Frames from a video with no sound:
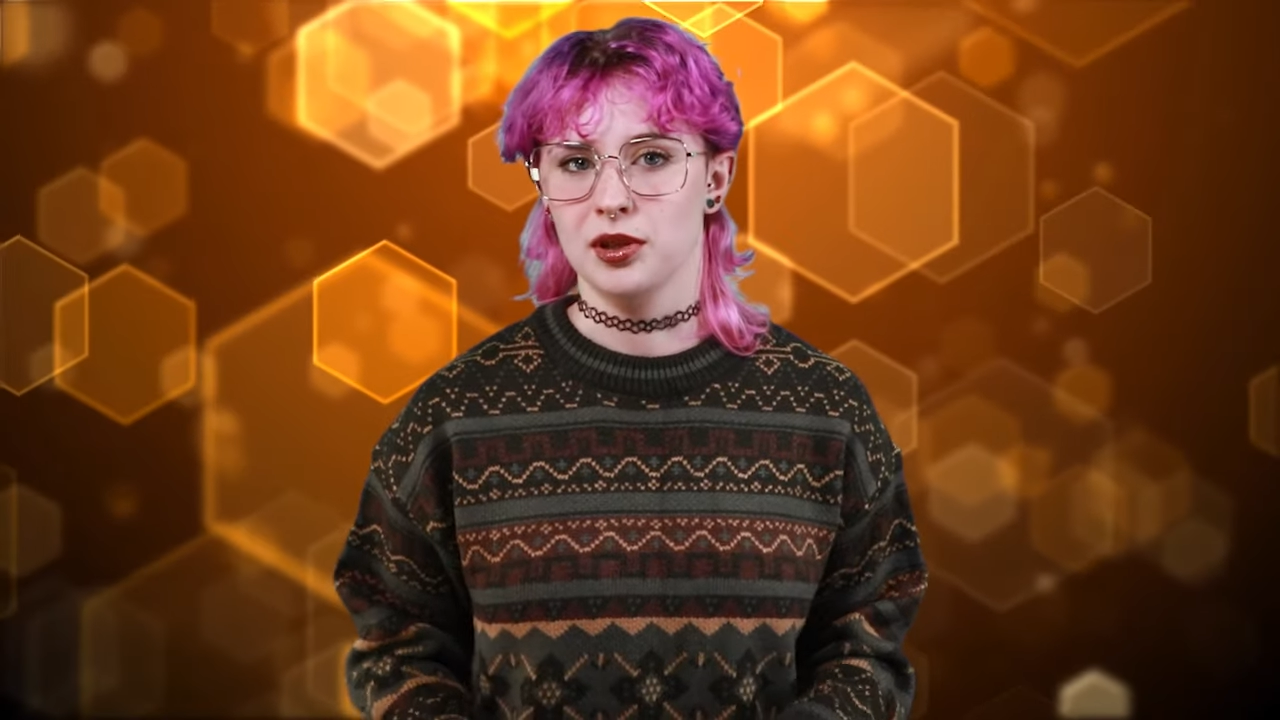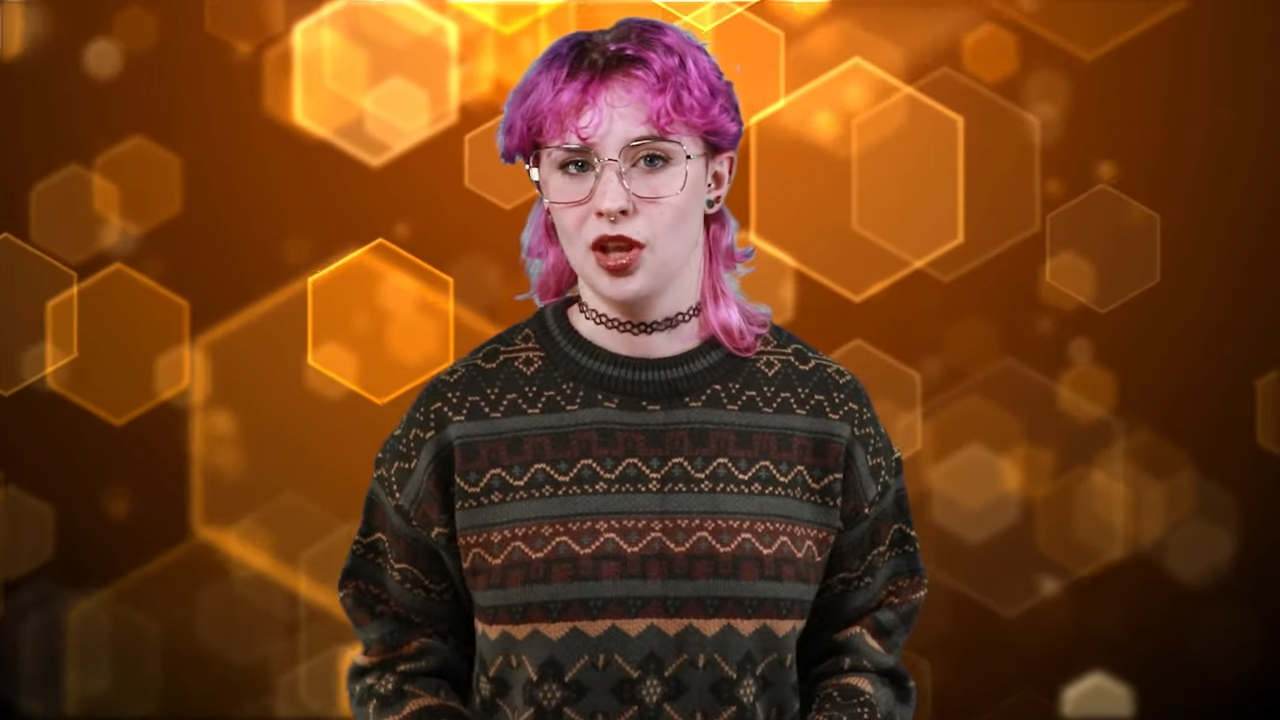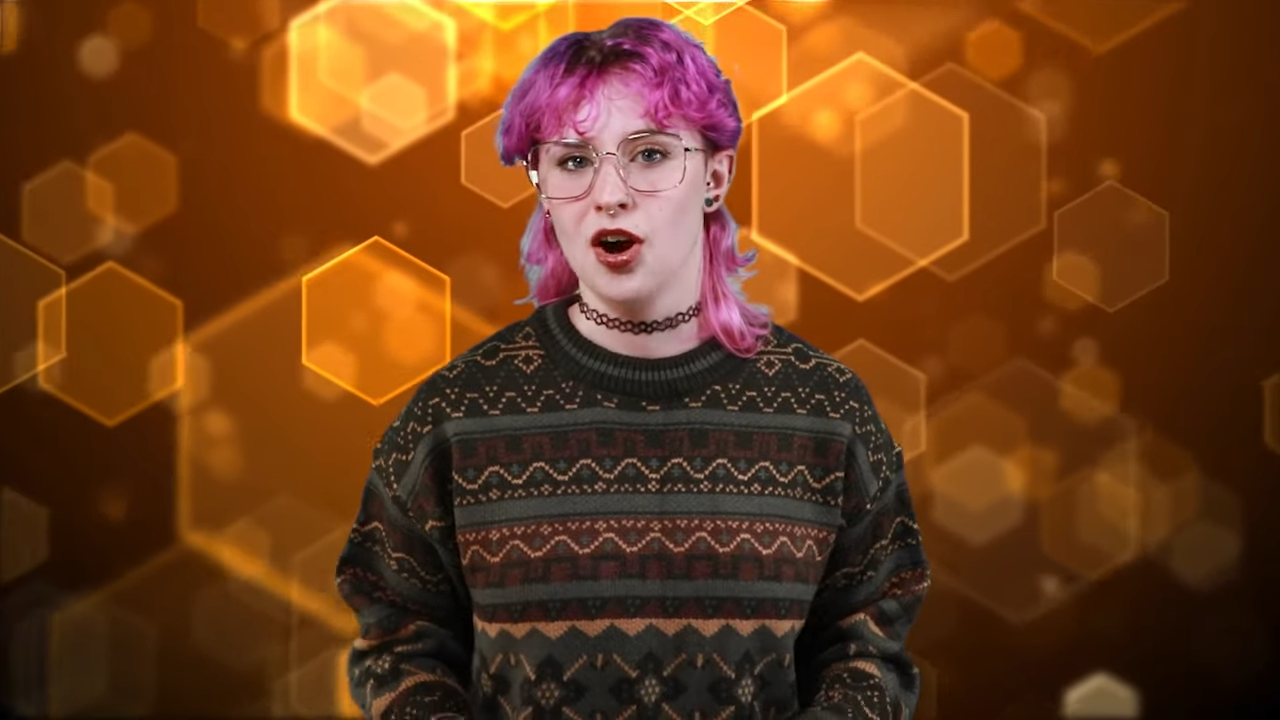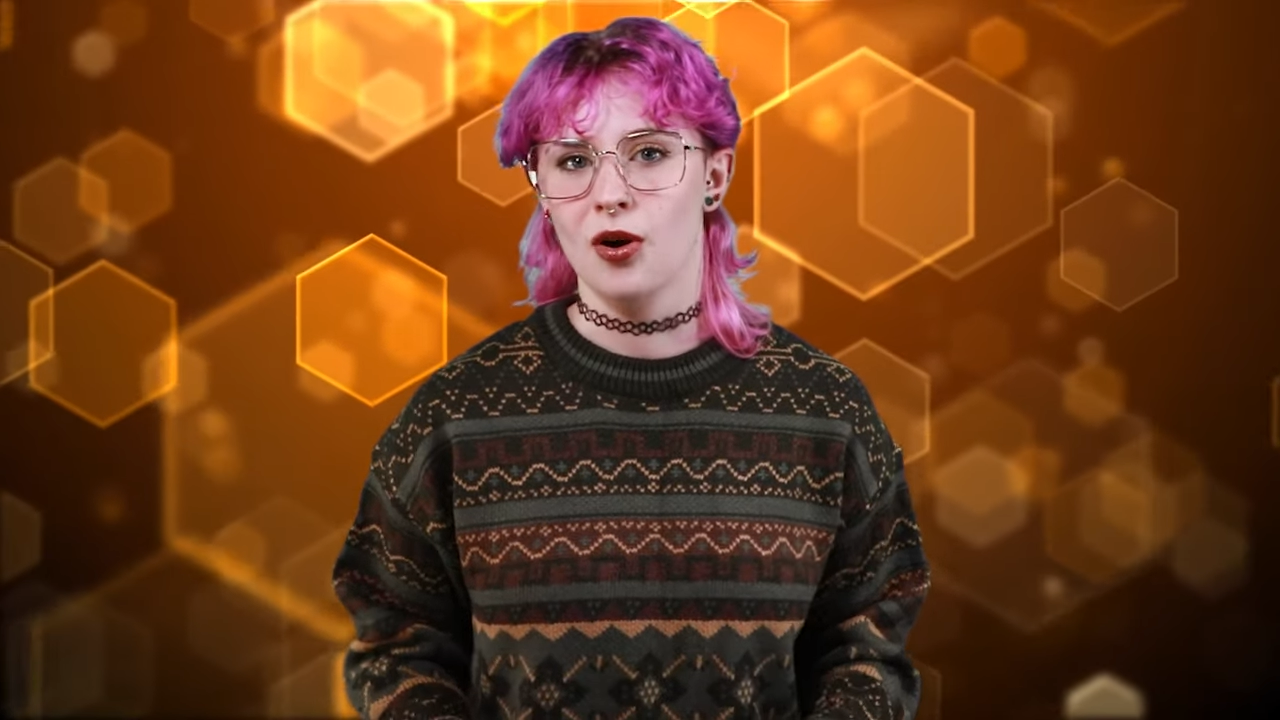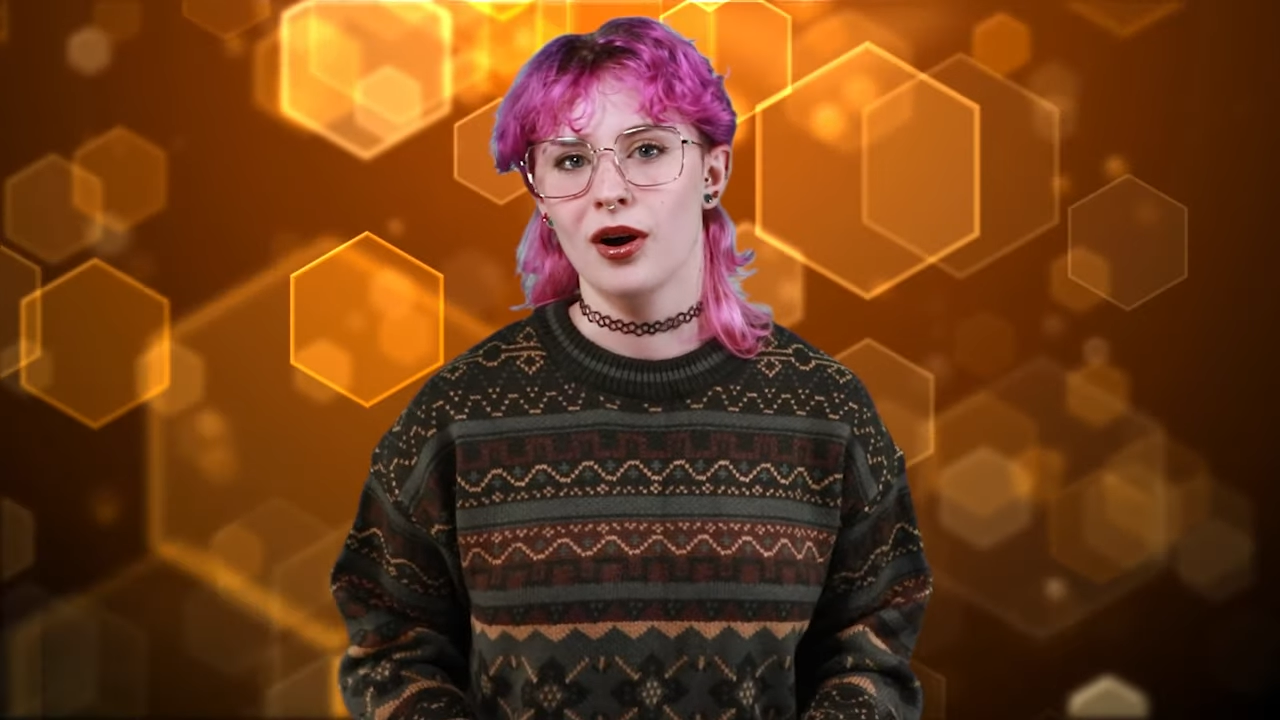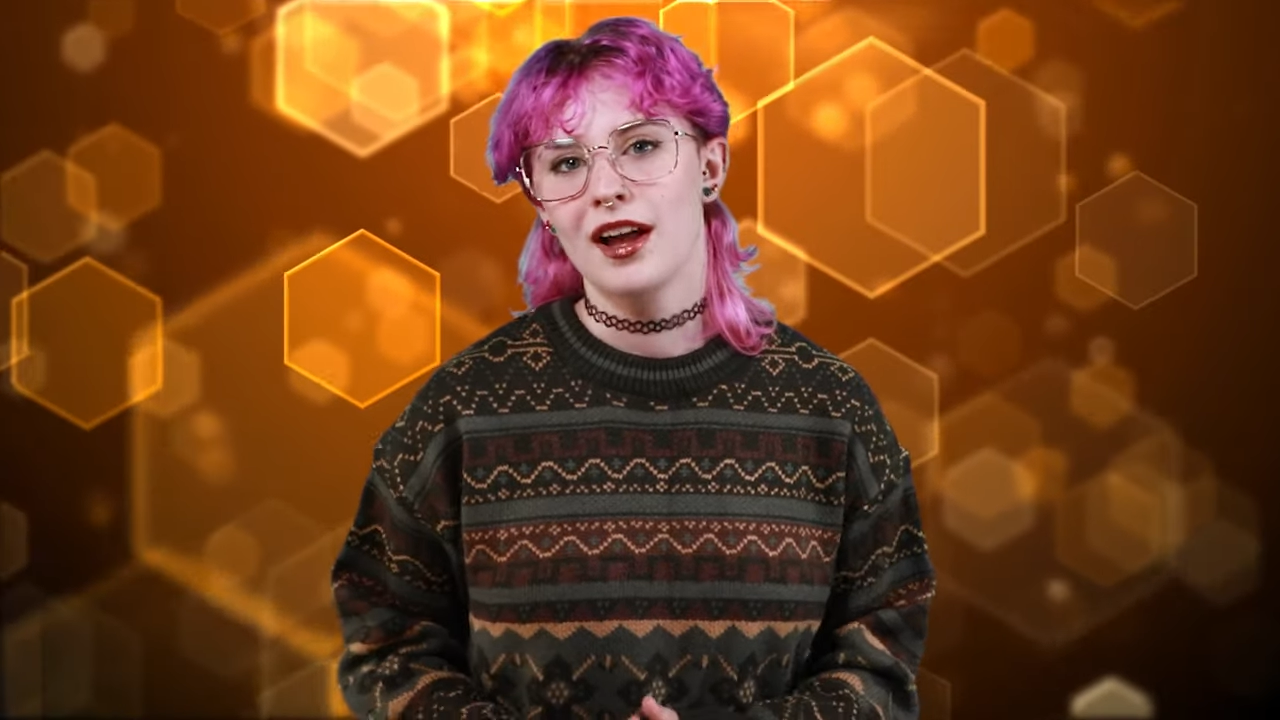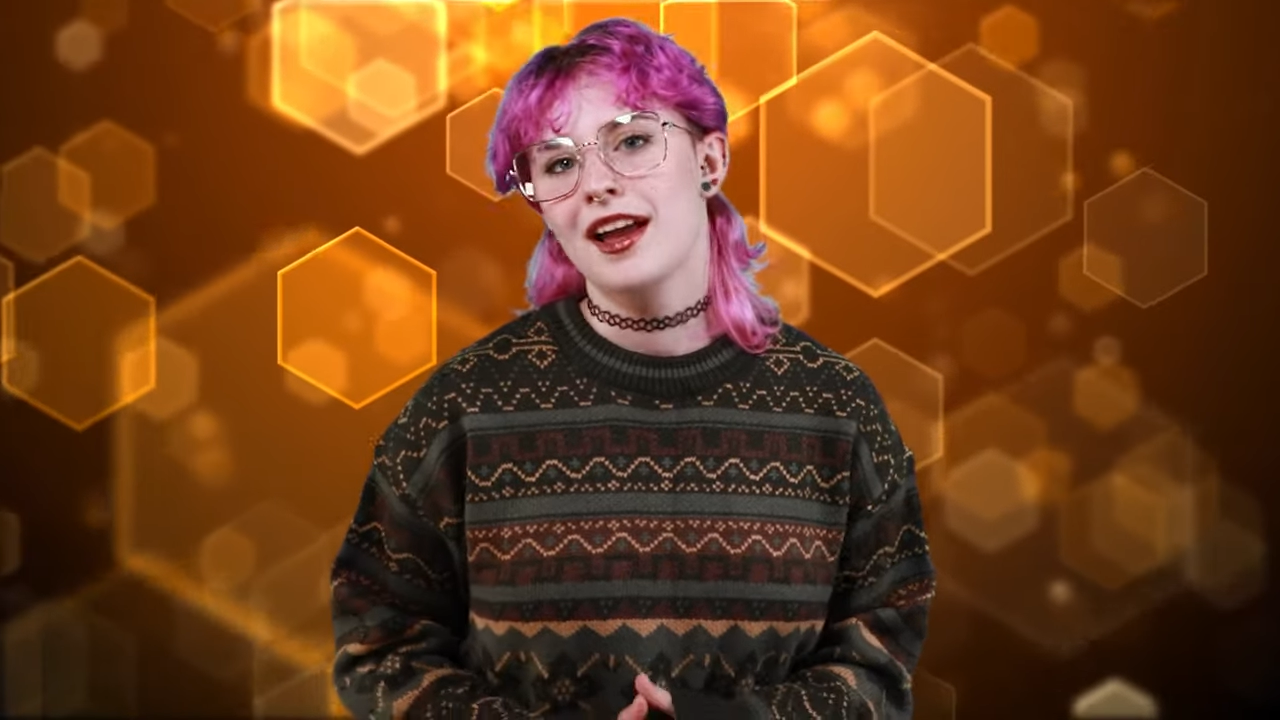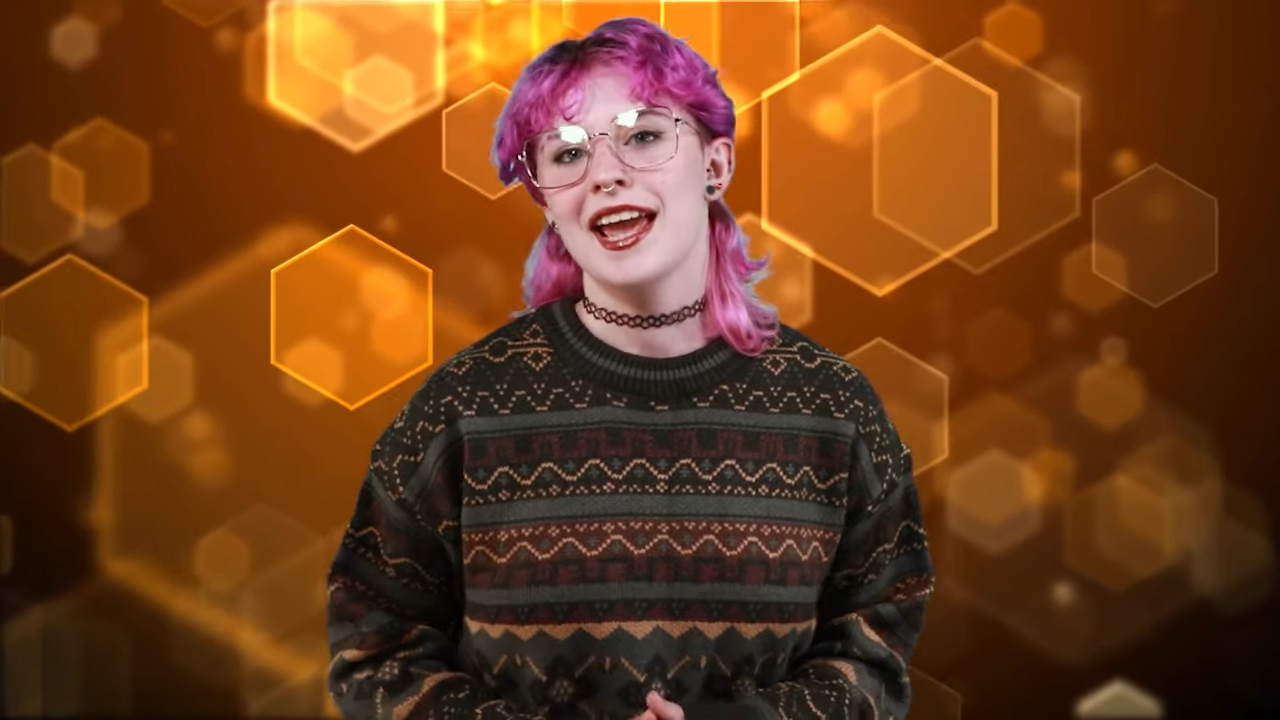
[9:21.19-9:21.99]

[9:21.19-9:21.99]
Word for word: below.